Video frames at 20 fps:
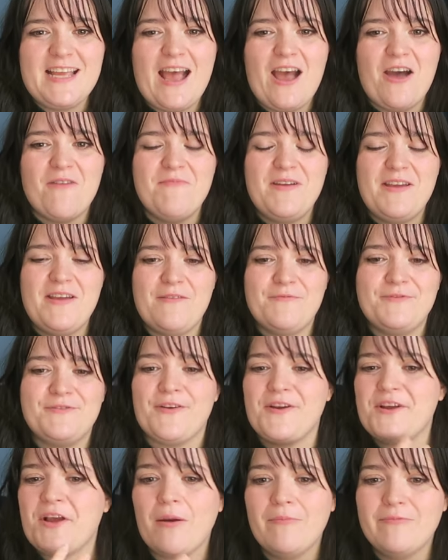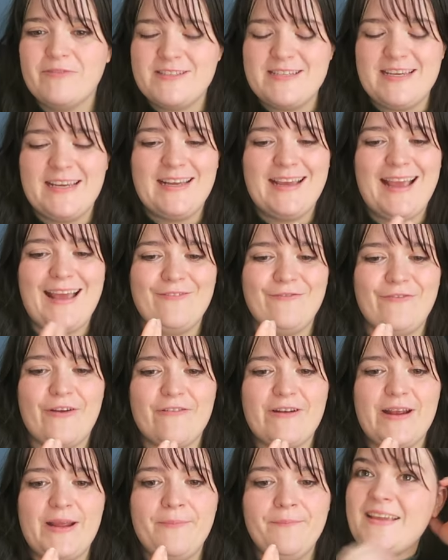It was very comforting and
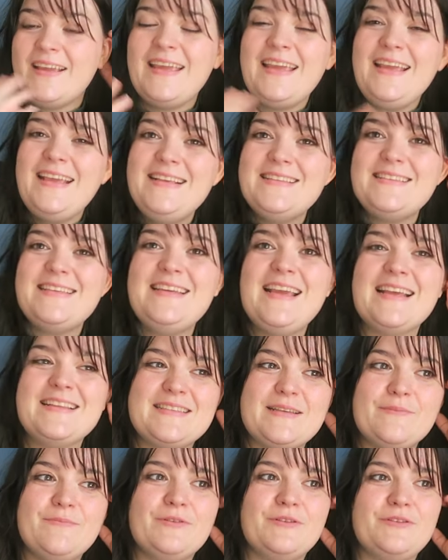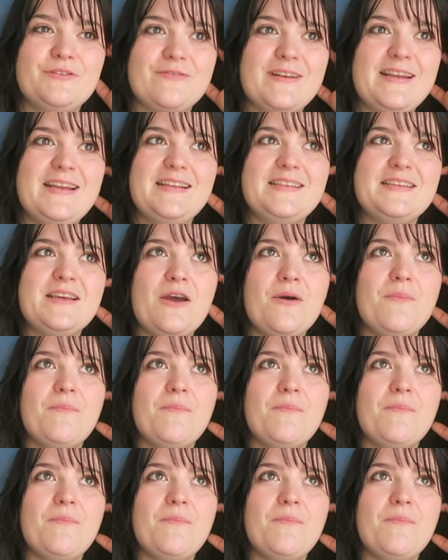very, I think, easy and simple to read,